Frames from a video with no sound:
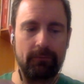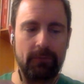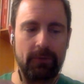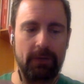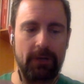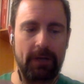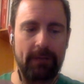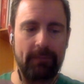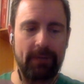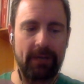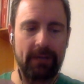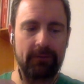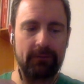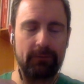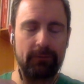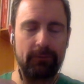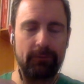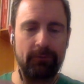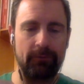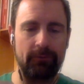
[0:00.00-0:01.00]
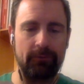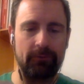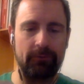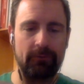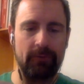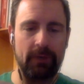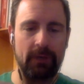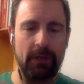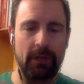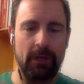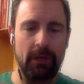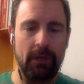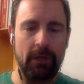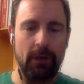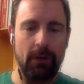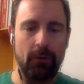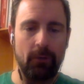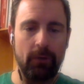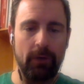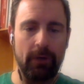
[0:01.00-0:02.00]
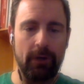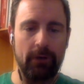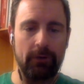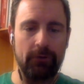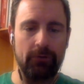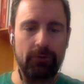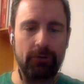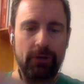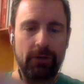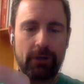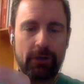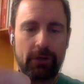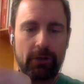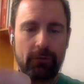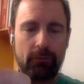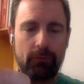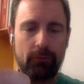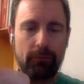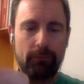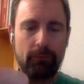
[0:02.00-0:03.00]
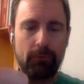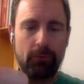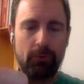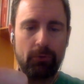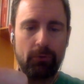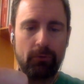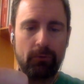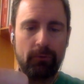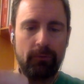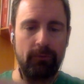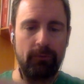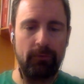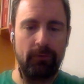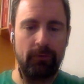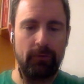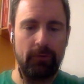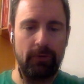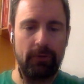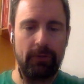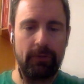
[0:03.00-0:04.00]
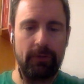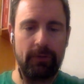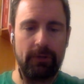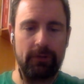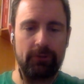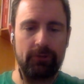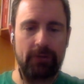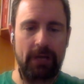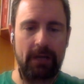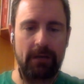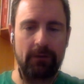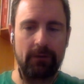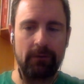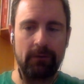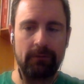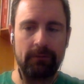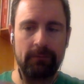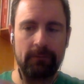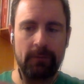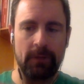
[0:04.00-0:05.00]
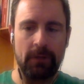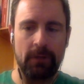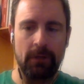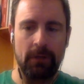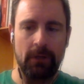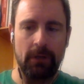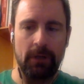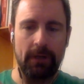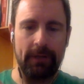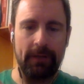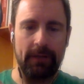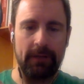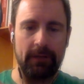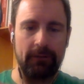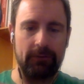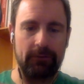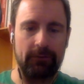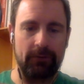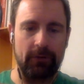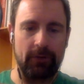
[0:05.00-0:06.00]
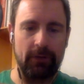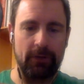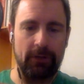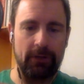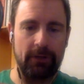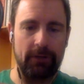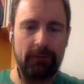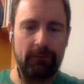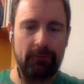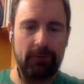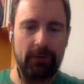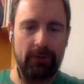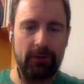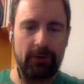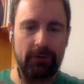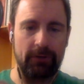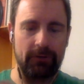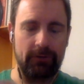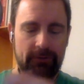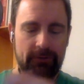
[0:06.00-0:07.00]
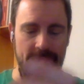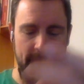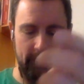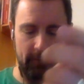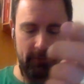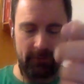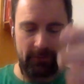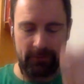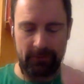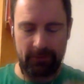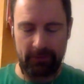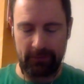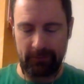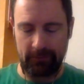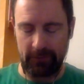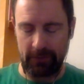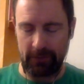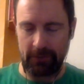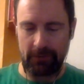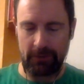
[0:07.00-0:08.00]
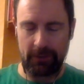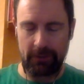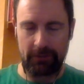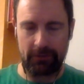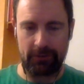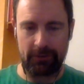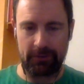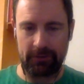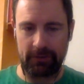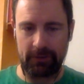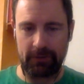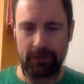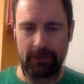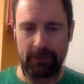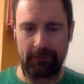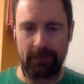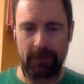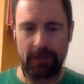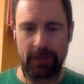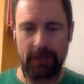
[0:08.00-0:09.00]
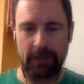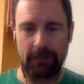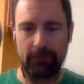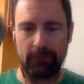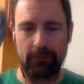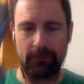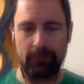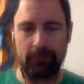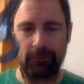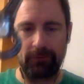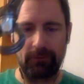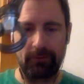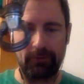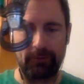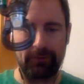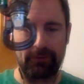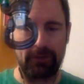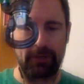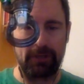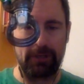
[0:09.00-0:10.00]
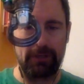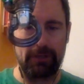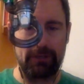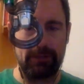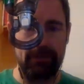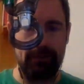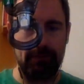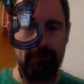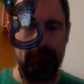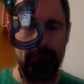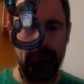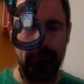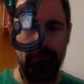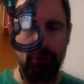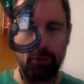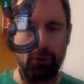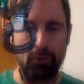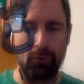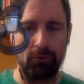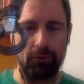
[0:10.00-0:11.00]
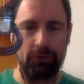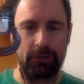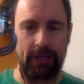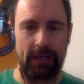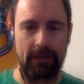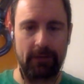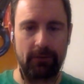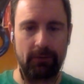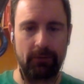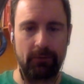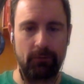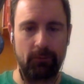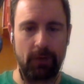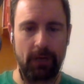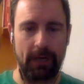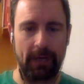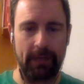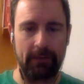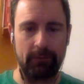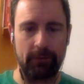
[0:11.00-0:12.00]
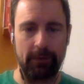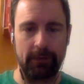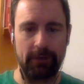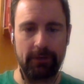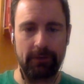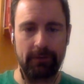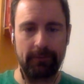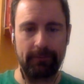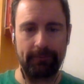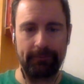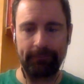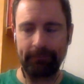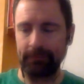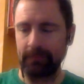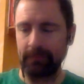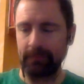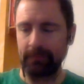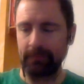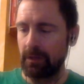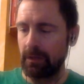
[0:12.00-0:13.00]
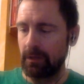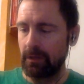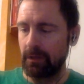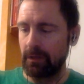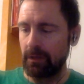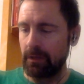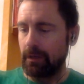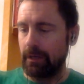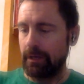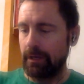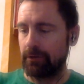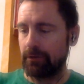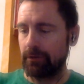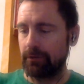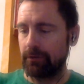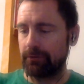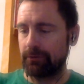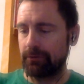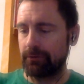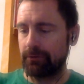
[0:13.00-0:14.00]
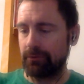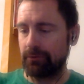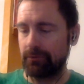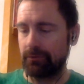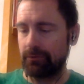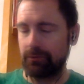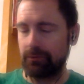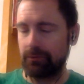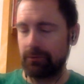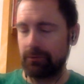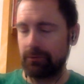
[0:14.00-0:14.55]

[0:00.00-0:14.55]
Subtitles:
compact swivels, where you can remove the shackle and then install it in various different configurations. Here I've got, so there's a bow shackle, the wide one here, and also